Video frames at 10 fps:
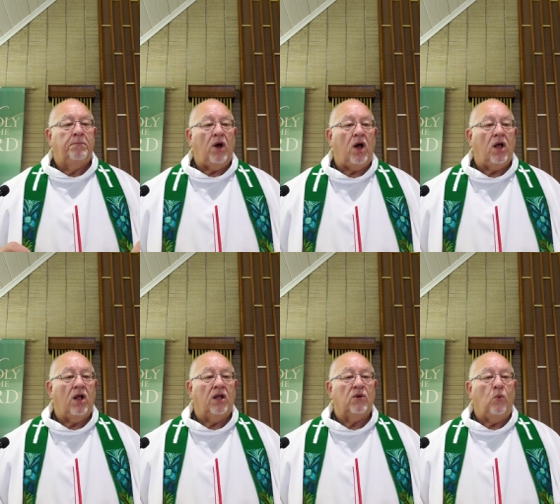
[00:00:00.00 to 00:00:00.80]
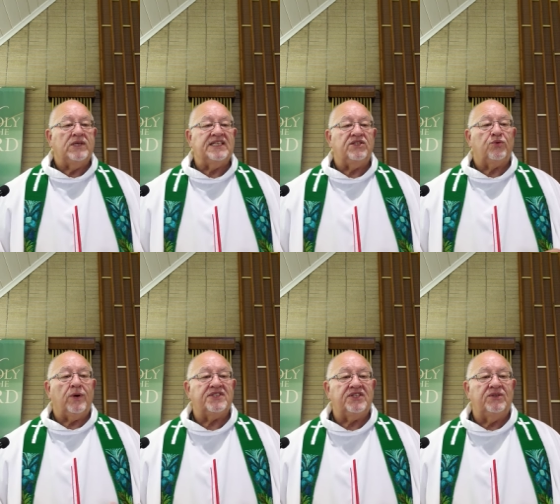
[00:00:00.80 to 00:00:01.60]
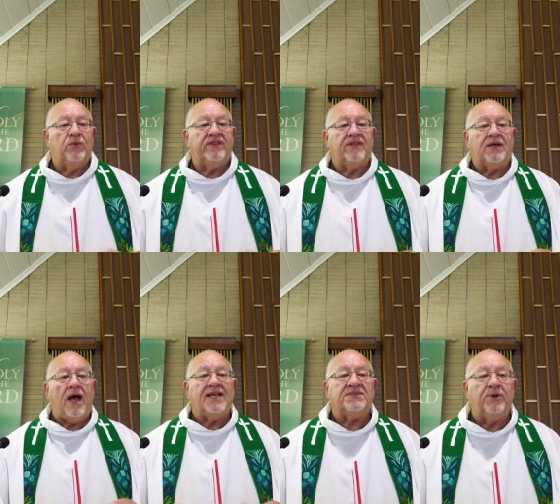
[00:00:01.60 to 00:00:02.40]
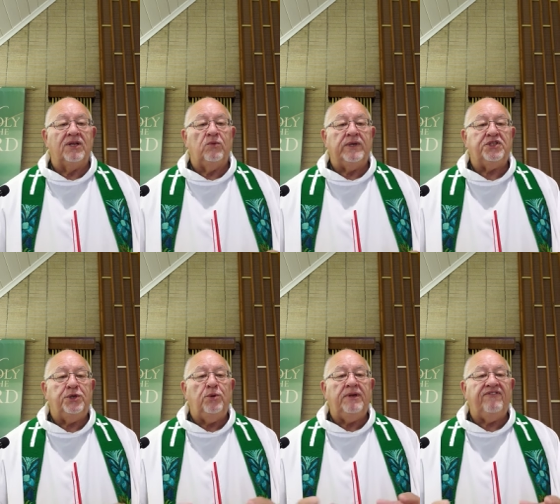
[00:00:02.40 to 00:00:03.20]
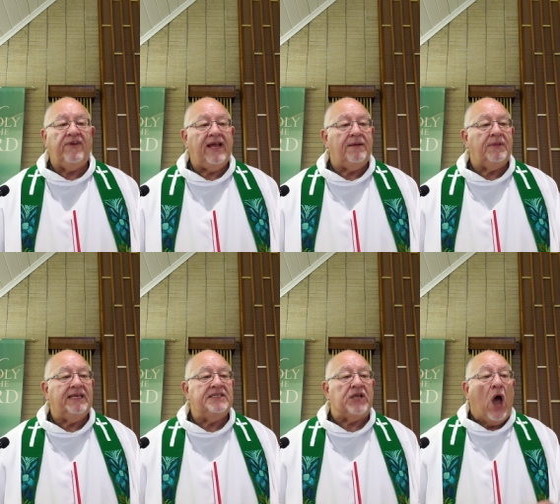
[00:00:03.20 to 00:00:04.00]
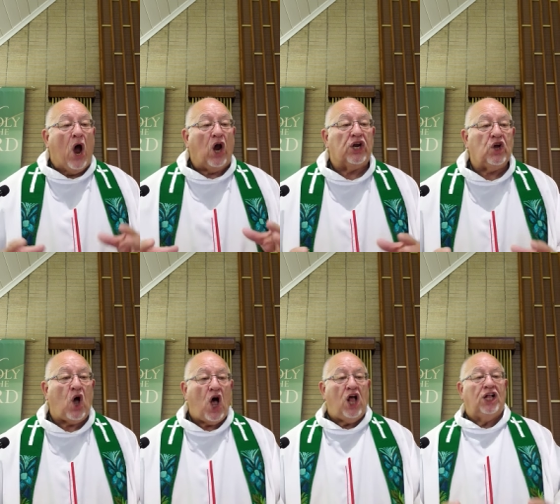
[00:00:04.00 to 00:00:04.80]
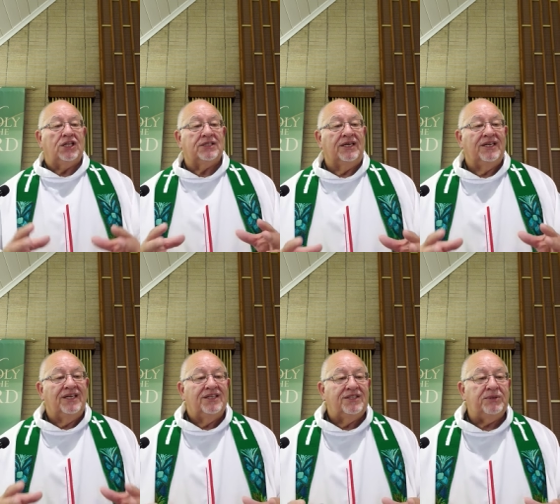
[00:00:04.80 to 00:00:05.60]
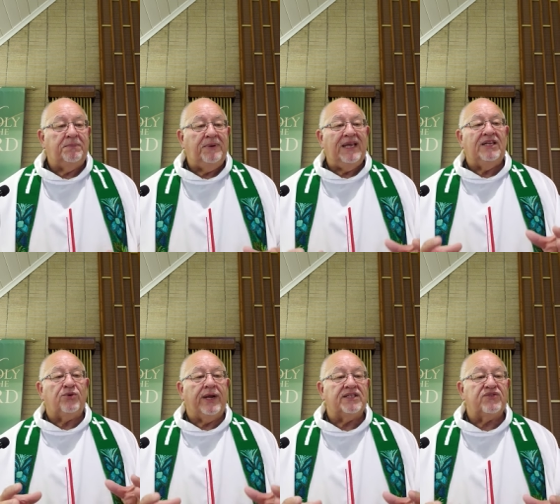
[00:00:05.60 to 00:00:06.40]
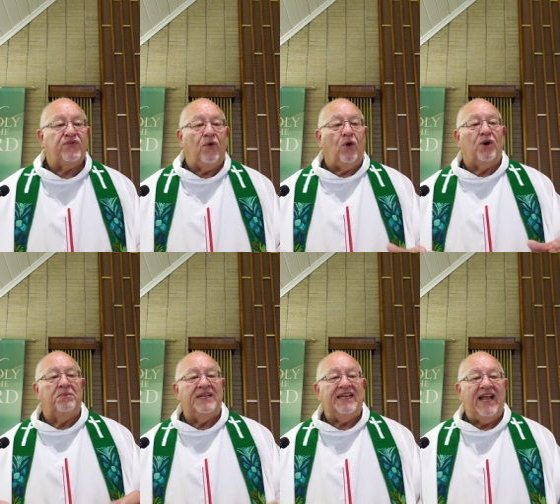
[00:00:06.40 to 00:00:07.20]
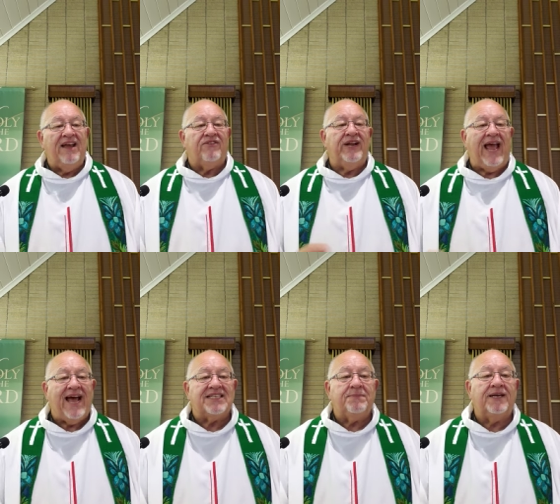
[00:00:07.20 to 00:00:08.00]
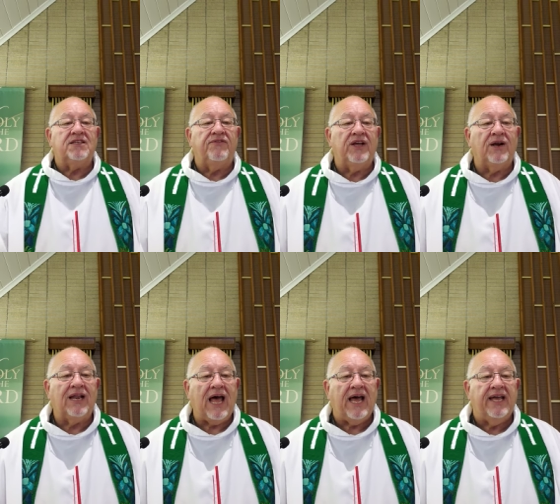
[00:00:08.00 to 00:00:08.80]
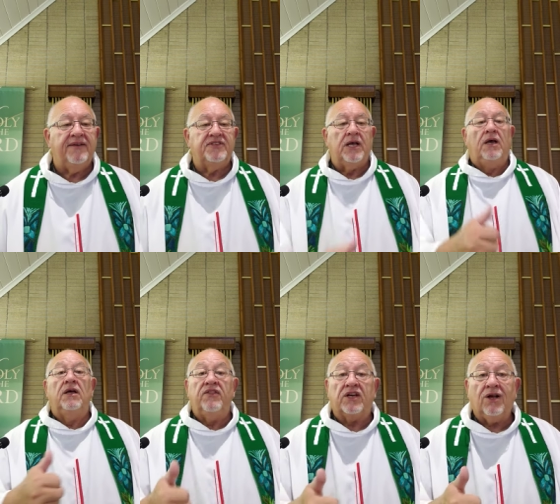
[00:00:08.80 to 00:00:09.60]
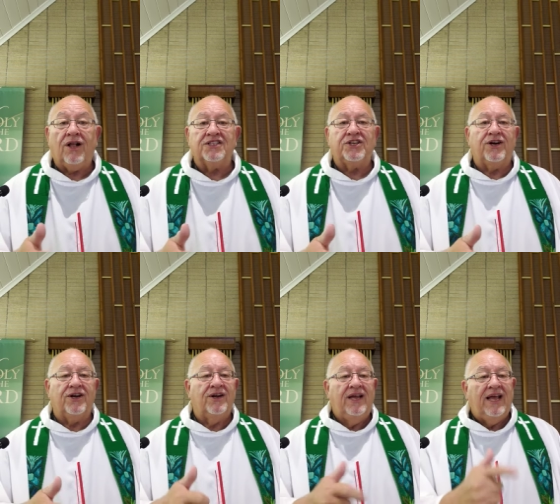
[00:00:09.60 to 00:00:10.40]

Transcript: Paul was entrusted with the gospel in which human families are called to be transformed in every aspect of their lives the culture,